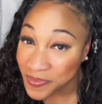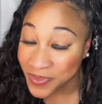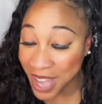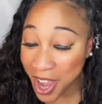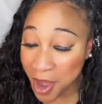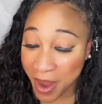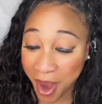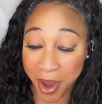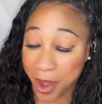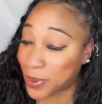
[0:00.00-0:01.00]
Y'all hear my
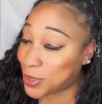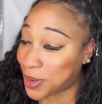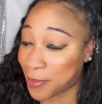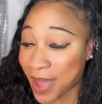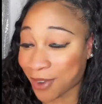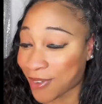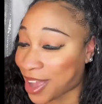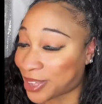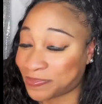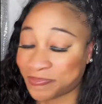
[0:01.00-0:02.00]
Erica Badu in the
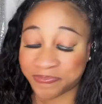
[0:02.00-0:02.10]
background?